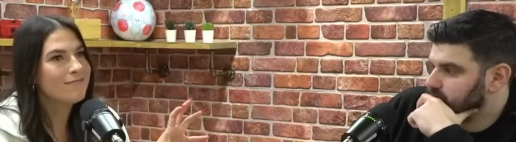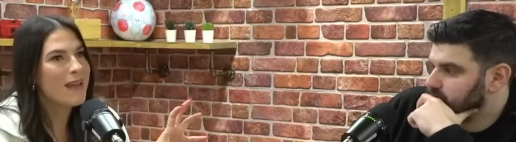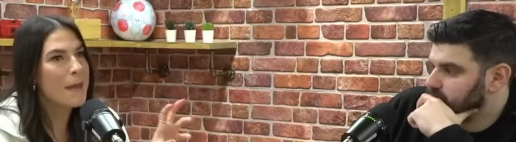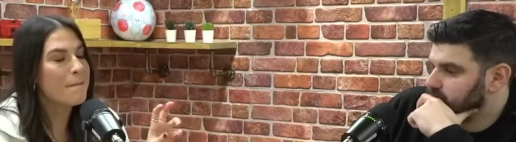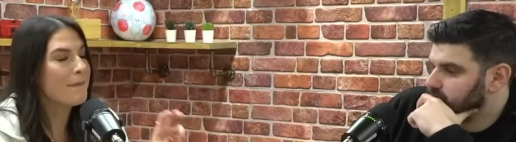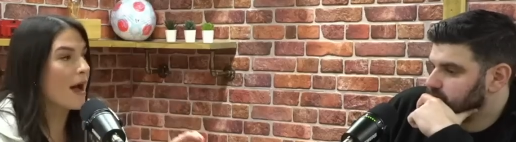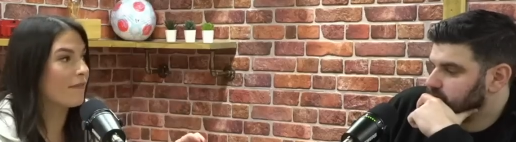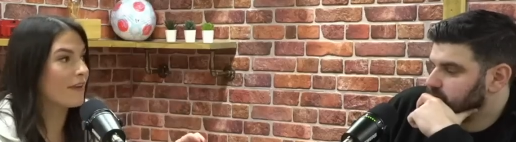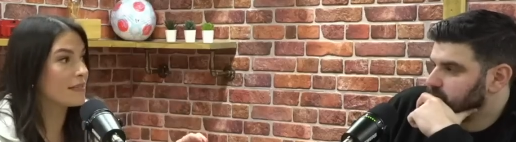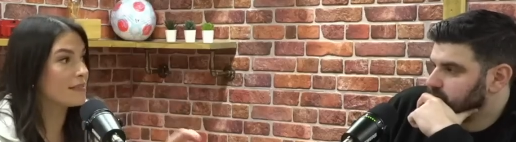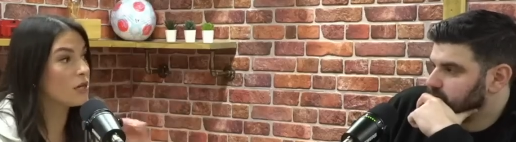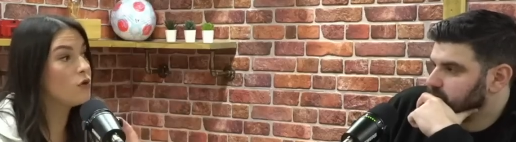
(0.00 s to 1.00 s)

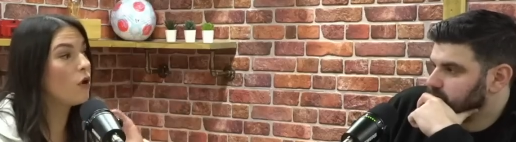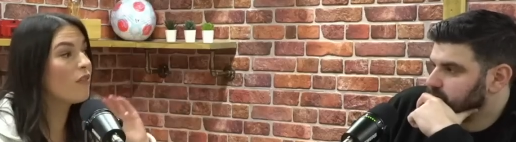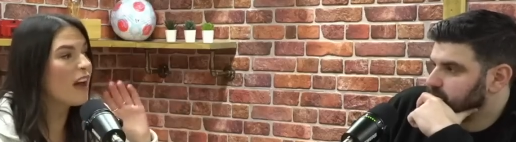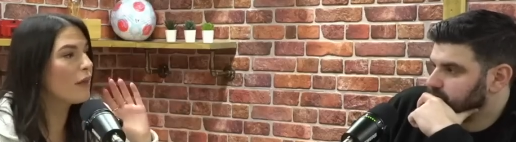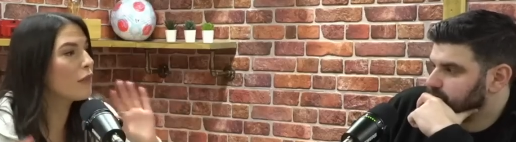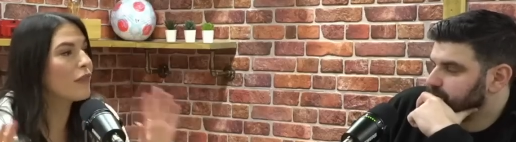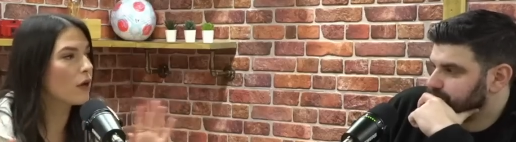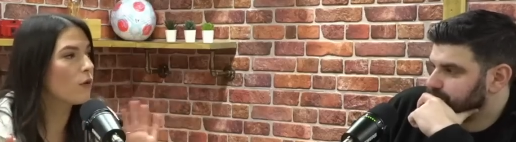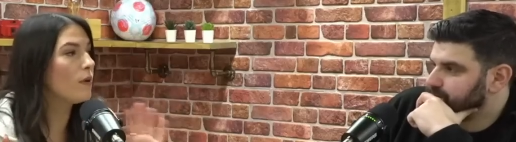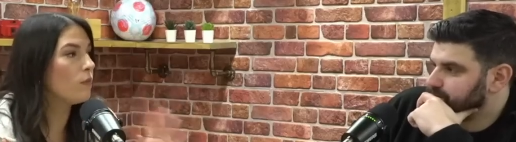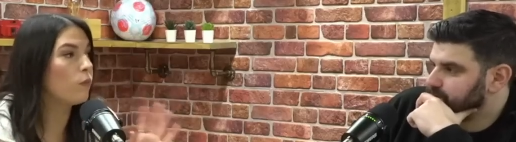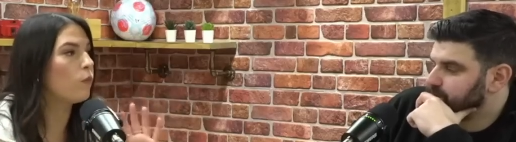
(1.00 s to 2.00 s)
Speaker 1: embarrassed. Not that I think
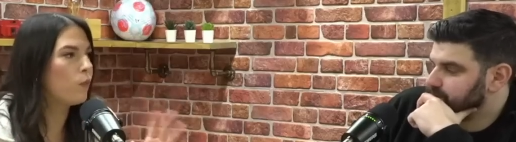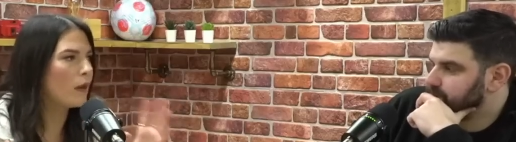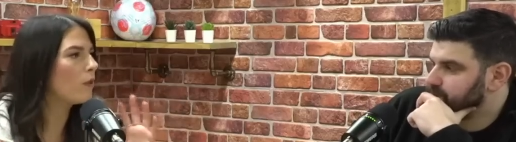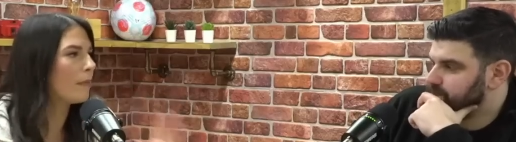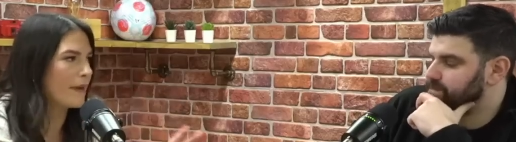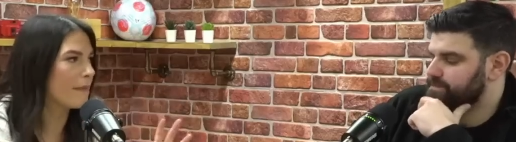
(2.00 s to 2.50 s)
we will be